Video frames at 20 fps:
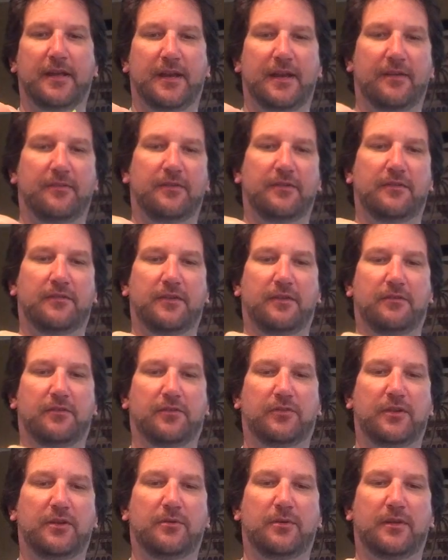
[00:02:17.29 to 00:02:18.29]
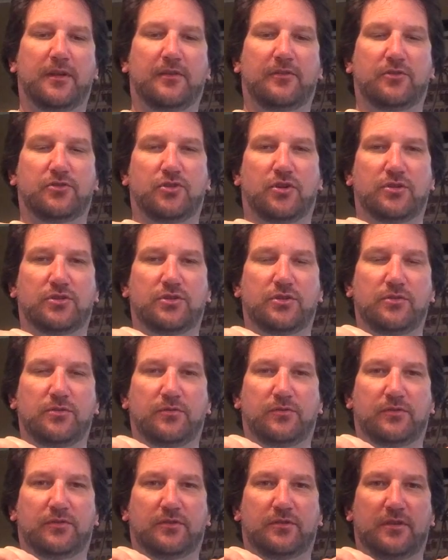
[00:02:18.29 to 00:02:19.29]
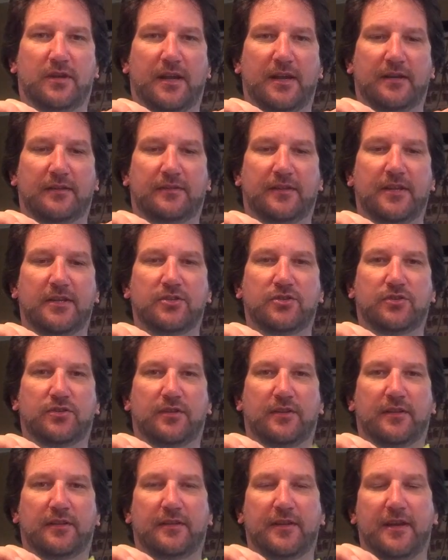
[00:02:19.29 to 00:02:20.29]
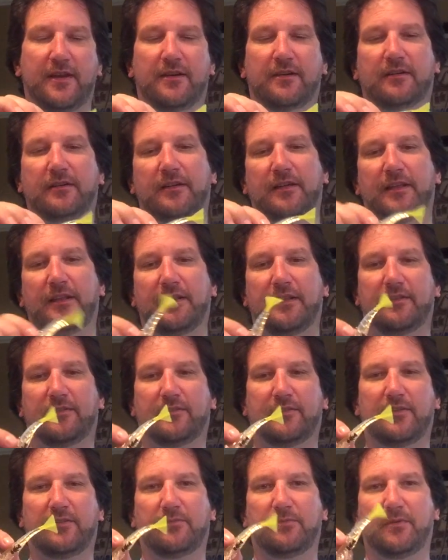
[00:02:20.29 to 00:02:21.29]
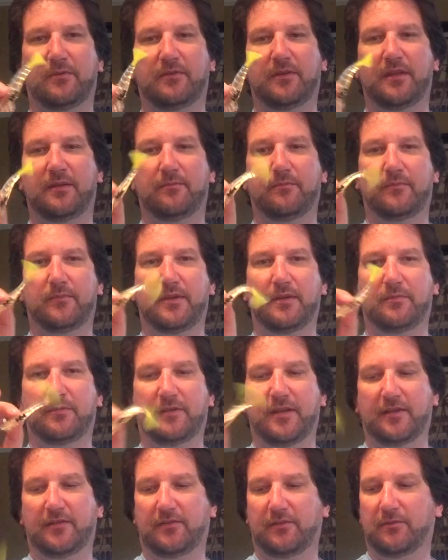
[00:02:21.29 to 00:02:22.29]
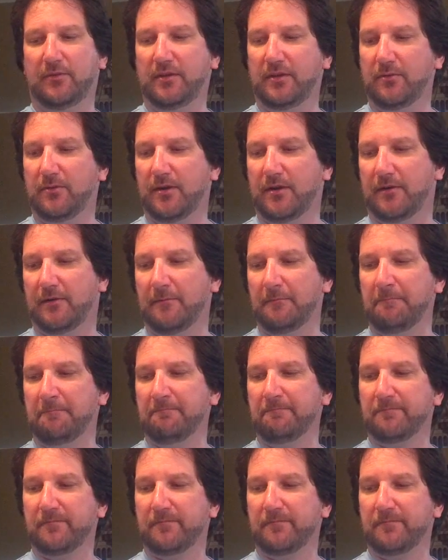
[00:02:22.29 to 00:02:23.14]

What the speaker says: If you ever see one, it has a chartreuse kind of tinge to the tail, and this imitates it really well.